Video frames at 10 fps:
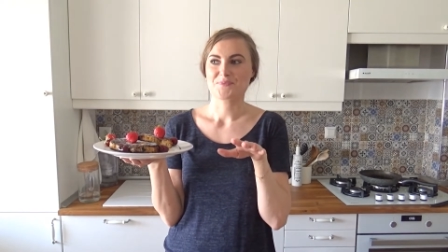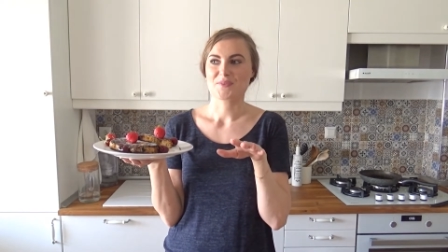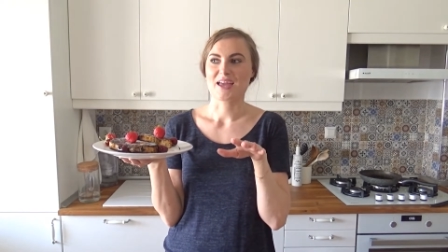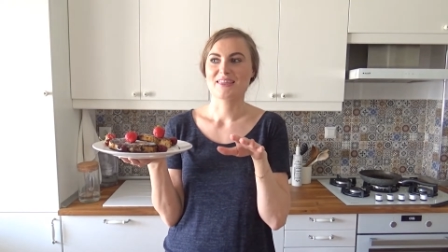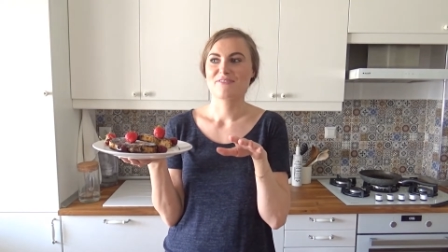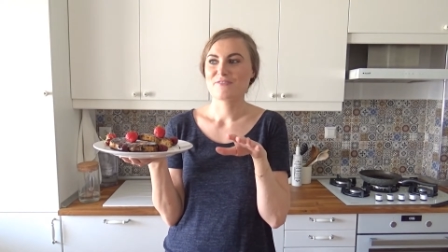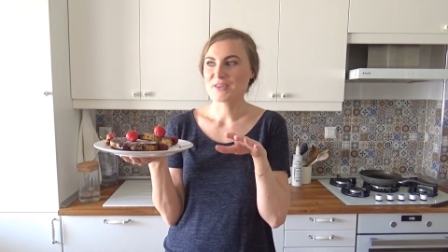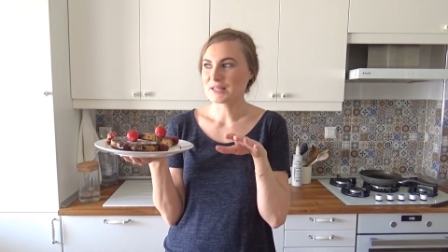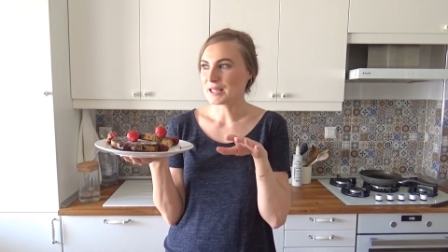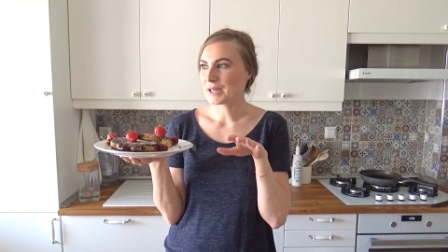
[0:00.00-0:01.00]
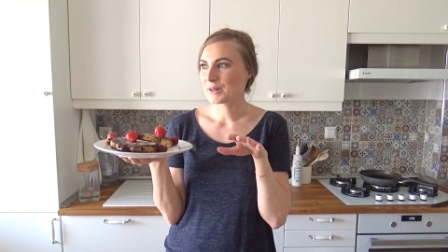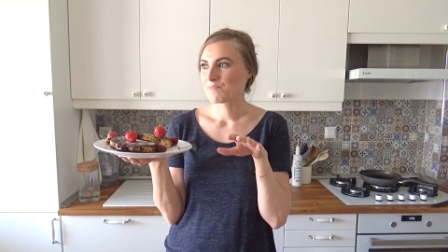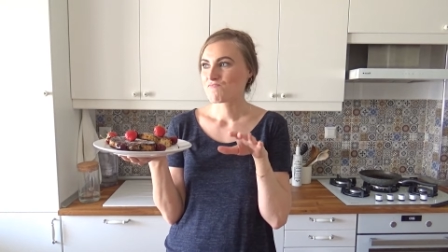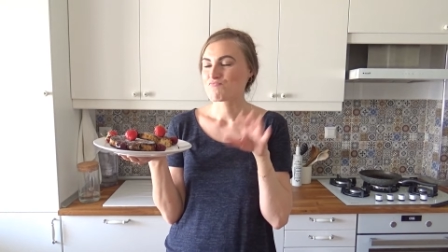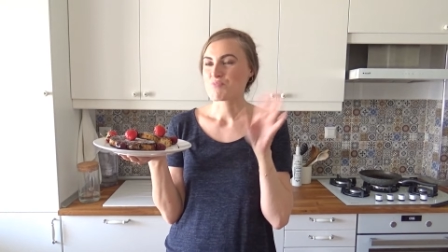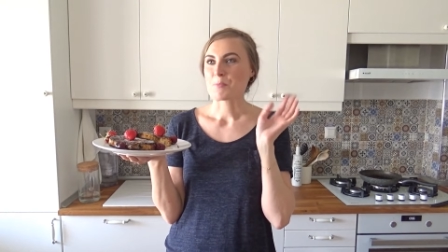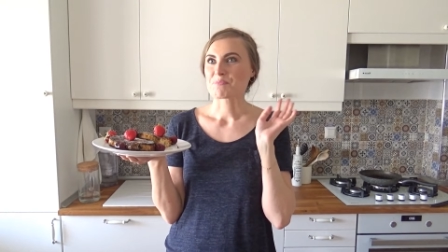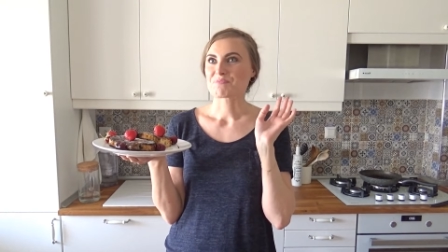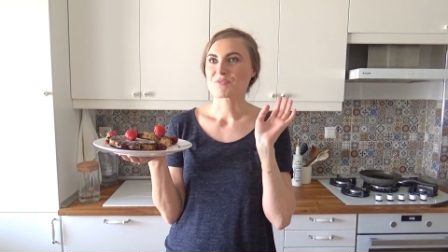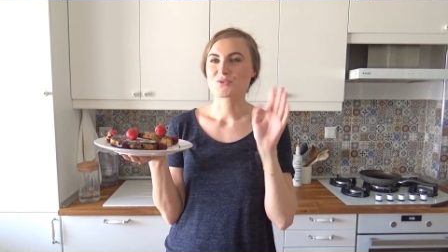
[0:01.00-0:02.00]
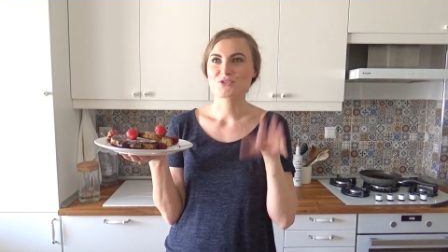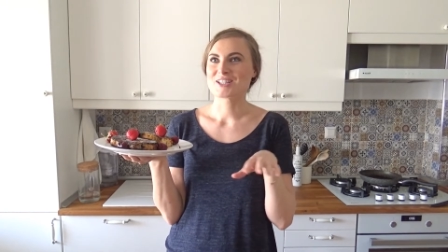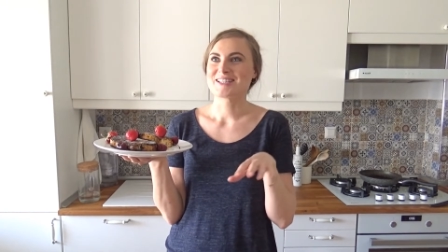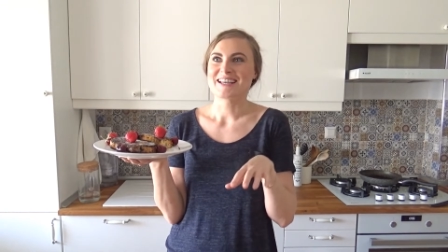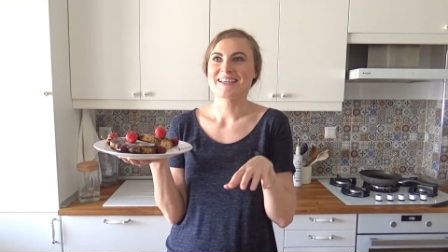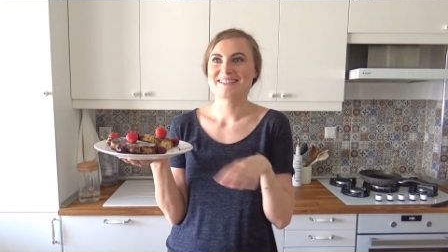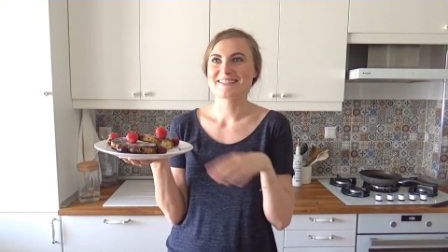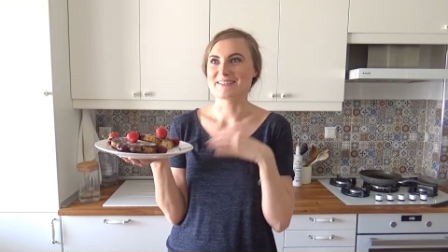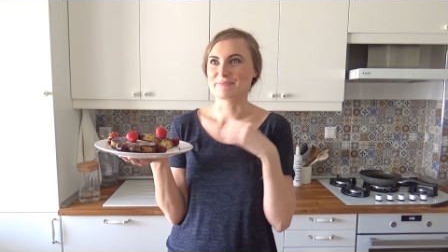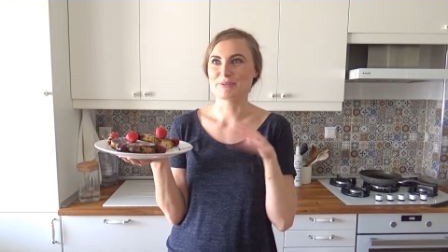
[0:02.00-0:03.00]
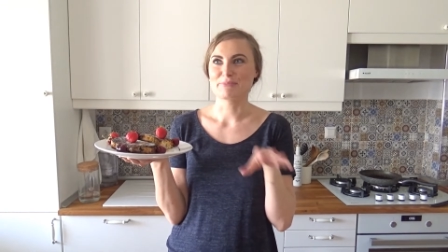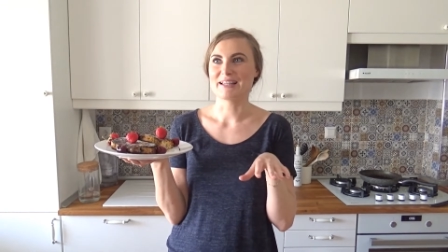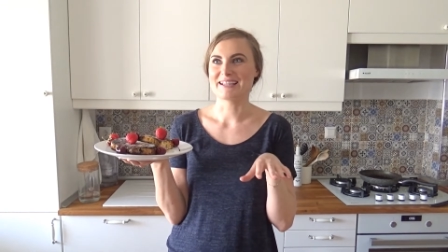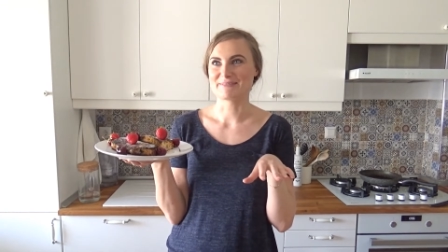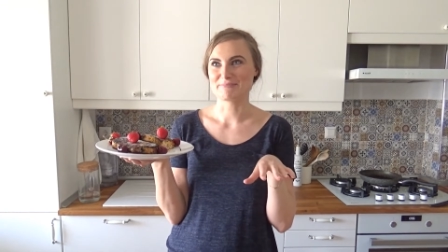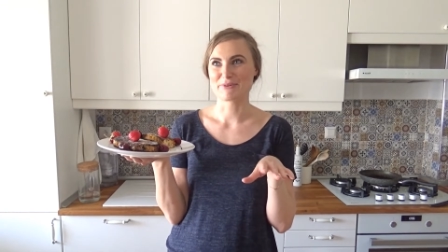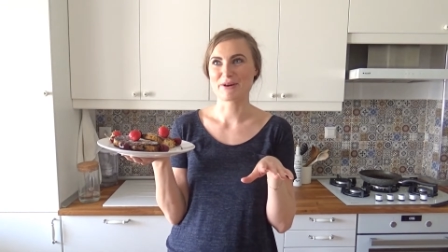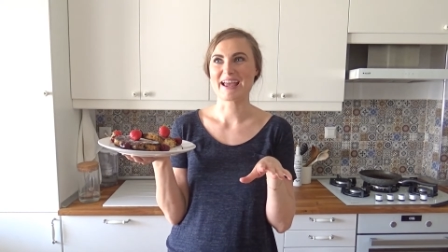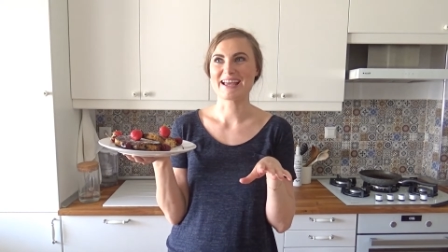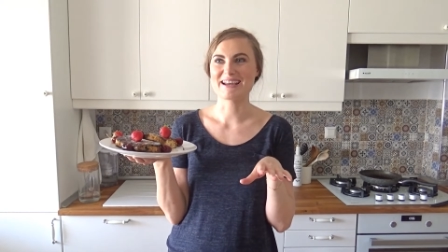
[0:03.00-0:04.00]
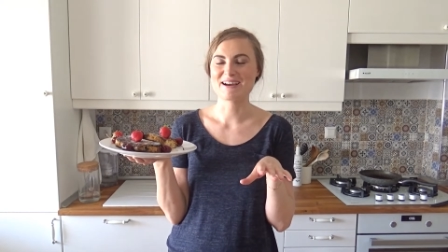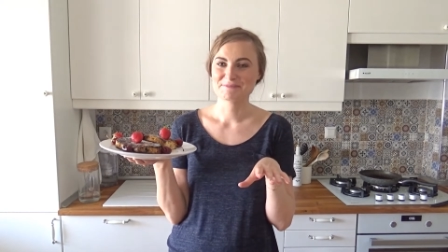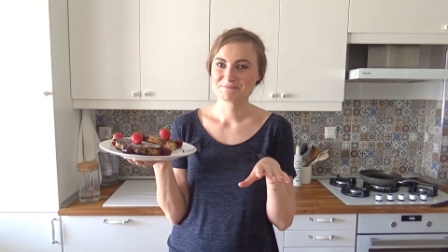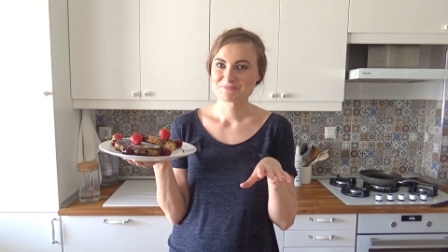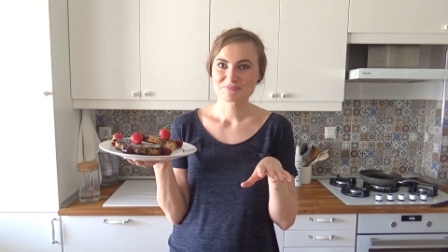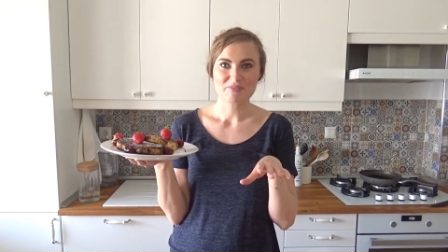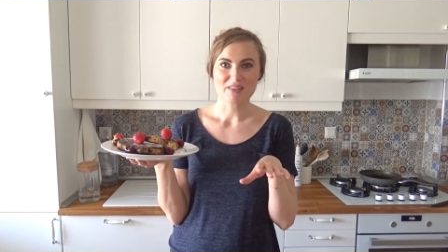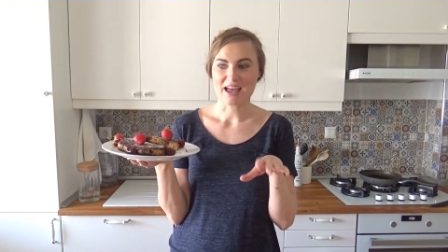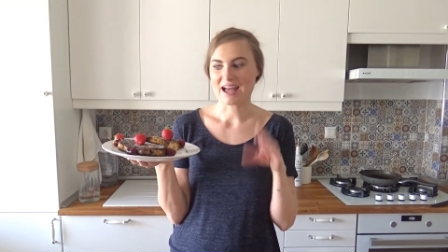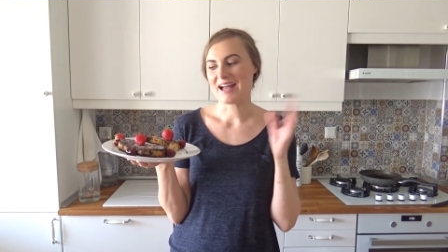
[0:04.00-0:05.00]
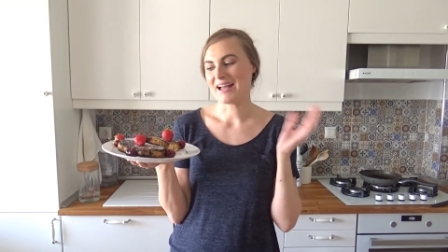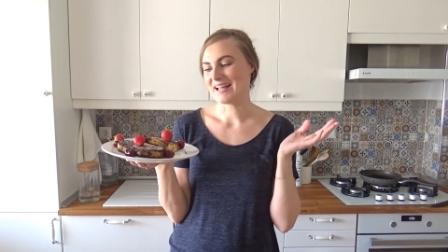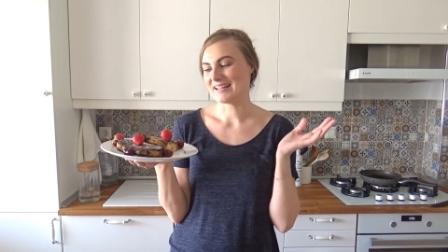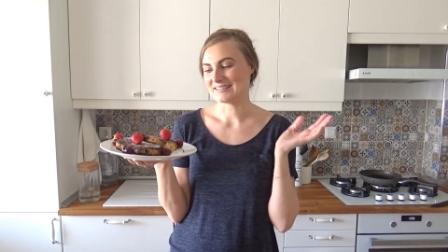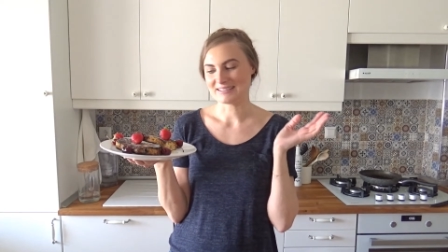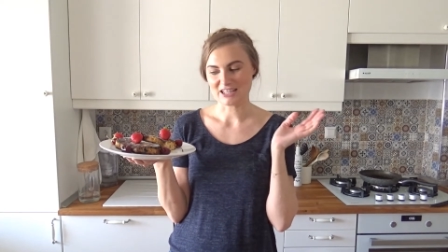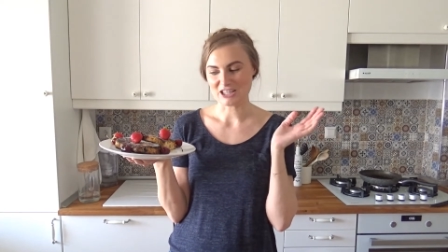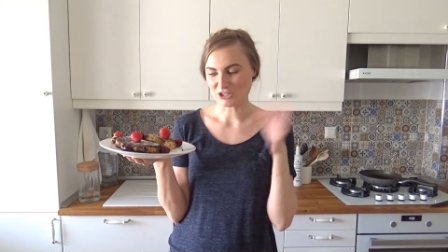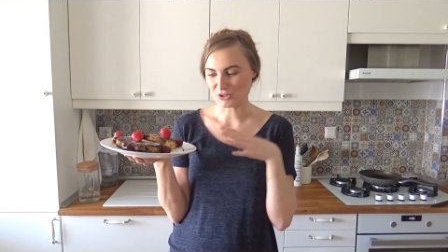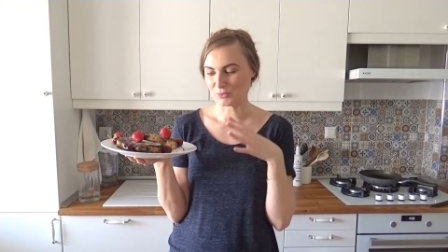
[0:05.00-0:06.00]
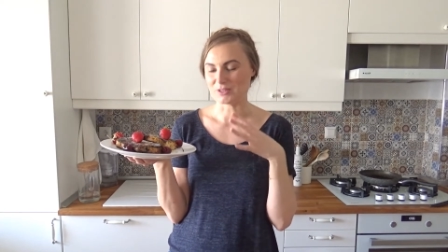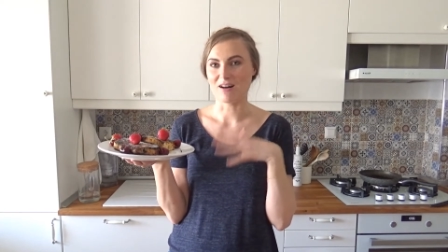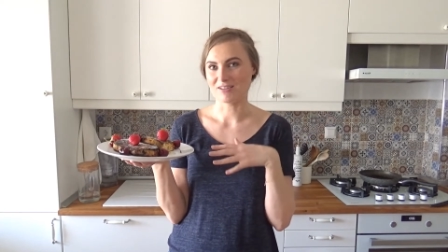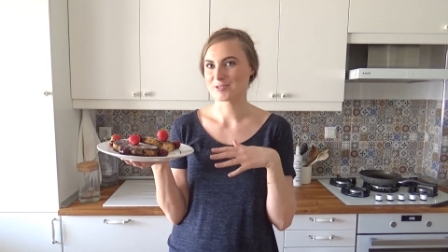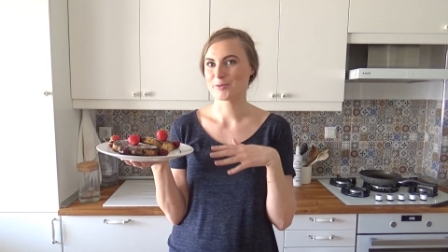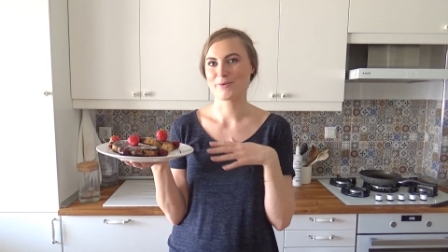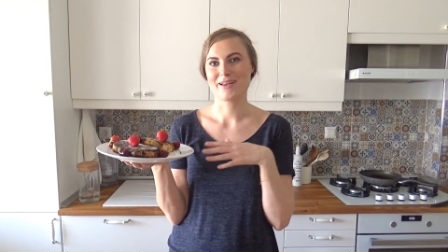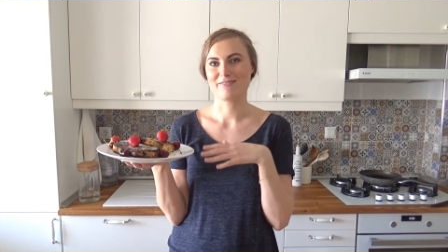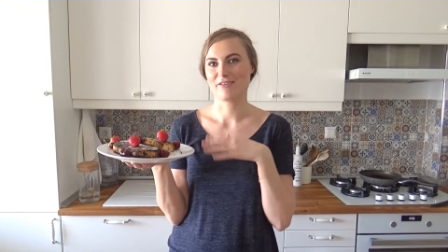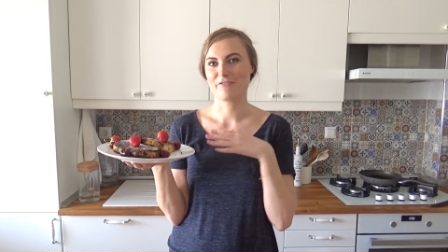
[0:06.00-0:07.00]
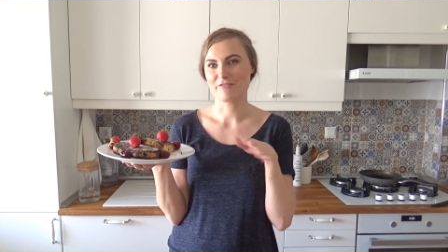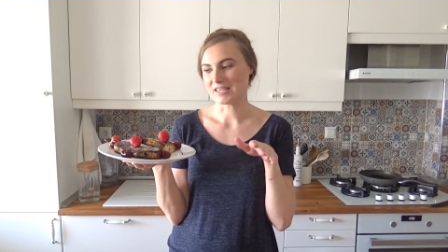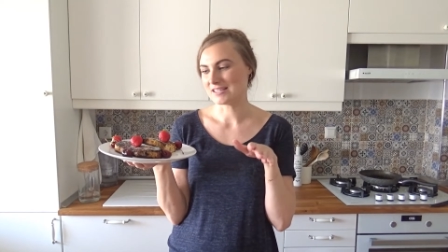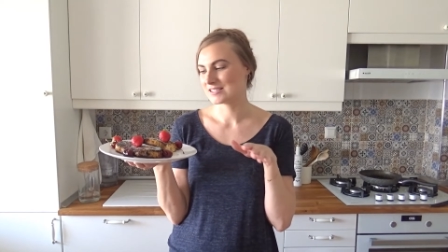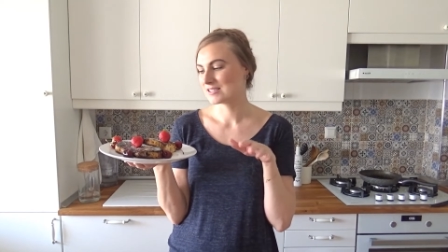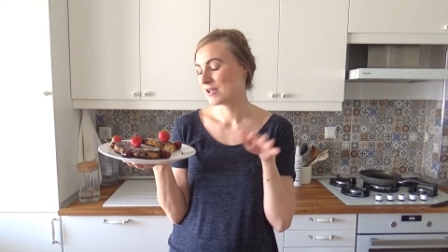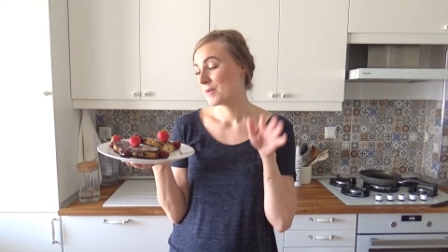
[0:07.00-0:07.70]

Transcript: I feel like you could just take simple plain bread and you would also have a feast.